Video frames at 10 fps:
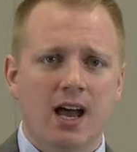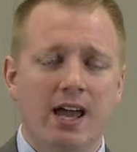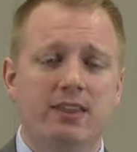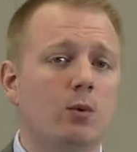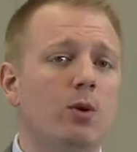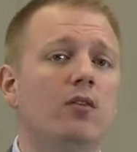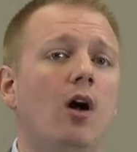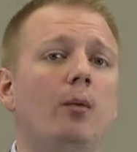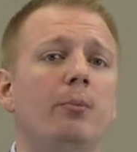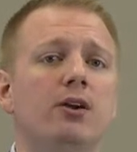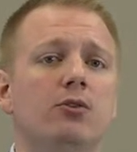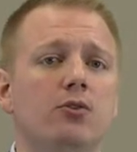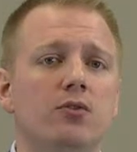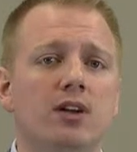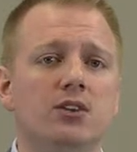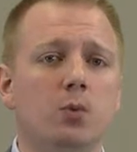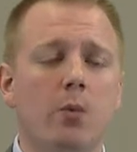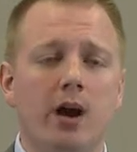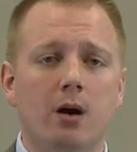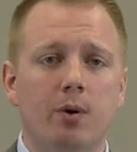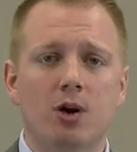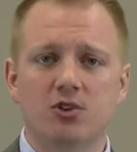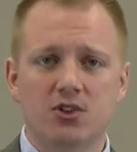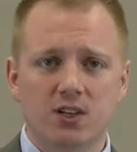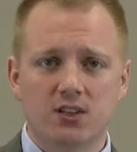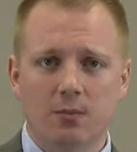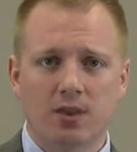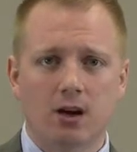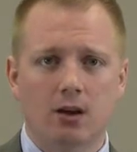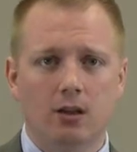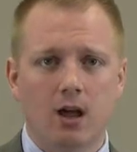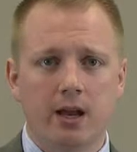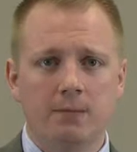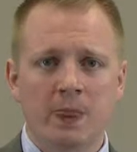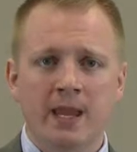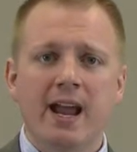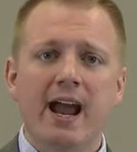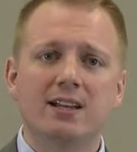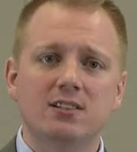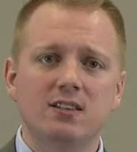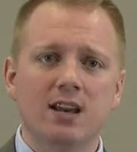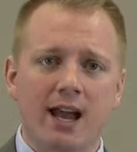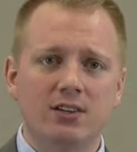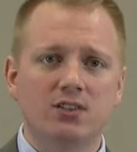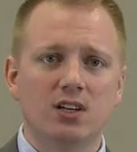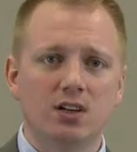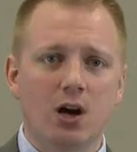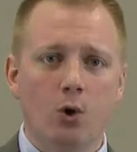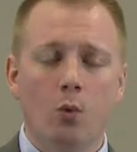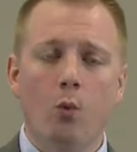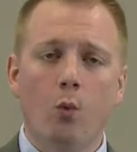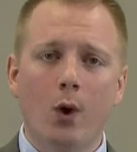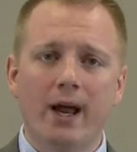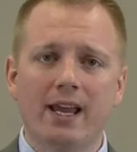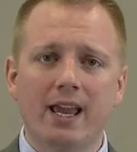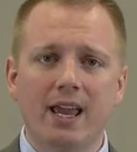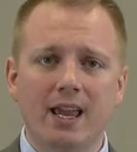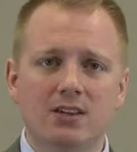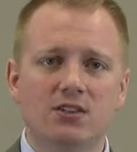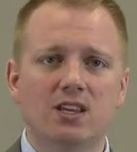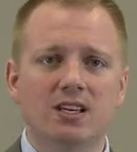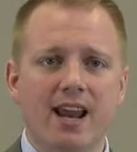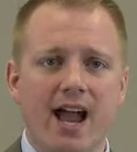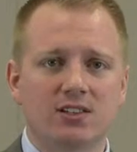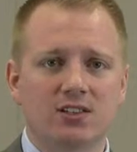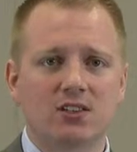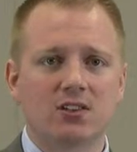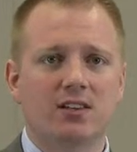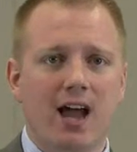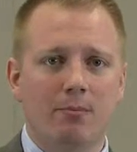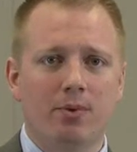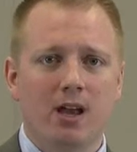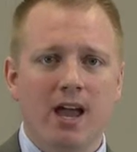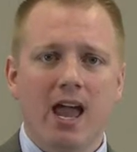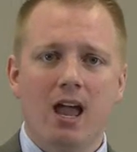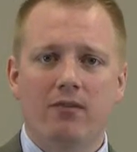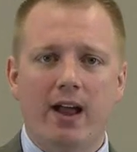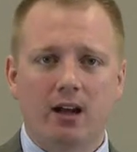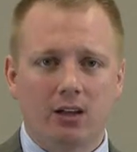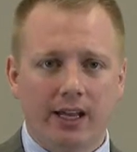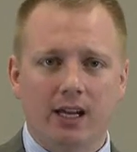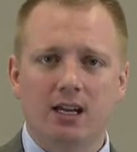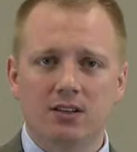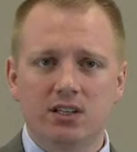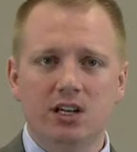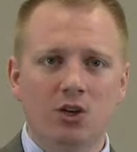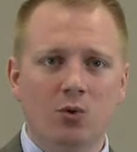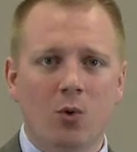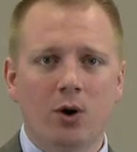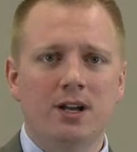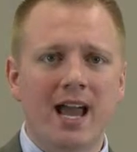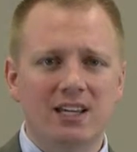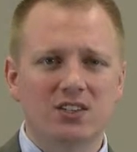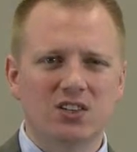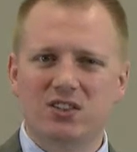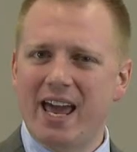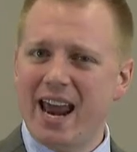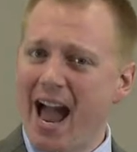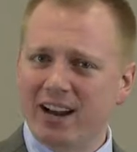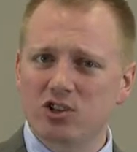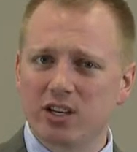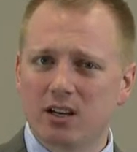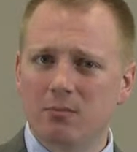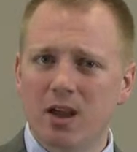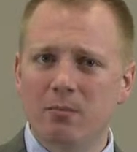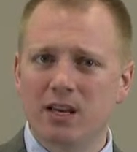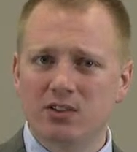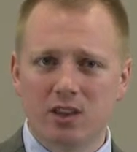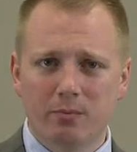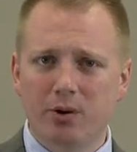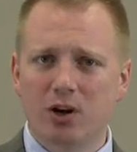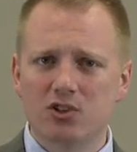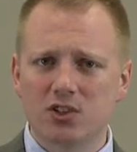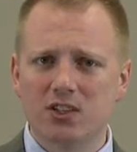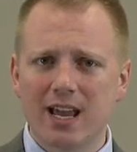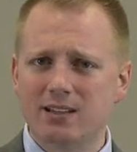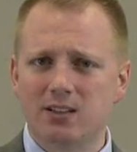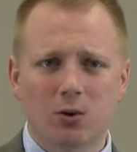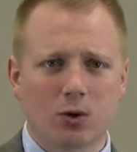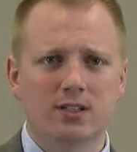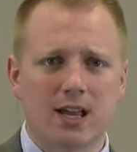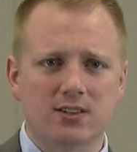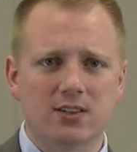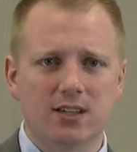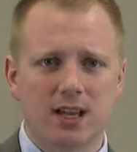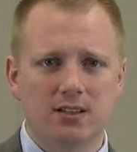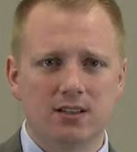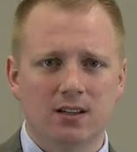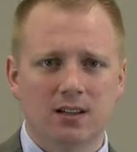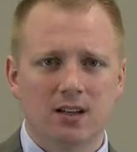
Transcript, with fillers: I think we've all been through this when we are purchasing something online. It's nice to know what is the next step. If I click continue or next, does that actually commit me to the purchase yet or doesn't it?